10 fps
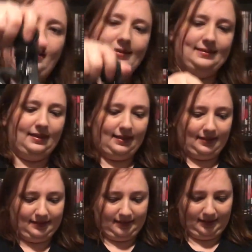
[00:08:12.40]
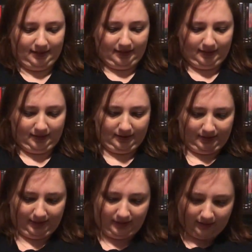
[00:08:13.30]
It's got,
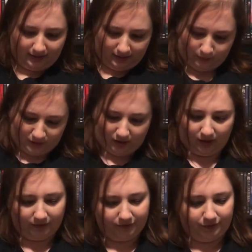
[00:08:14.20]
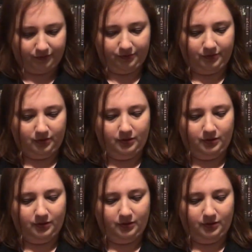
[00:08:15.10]
see, the lid comes off.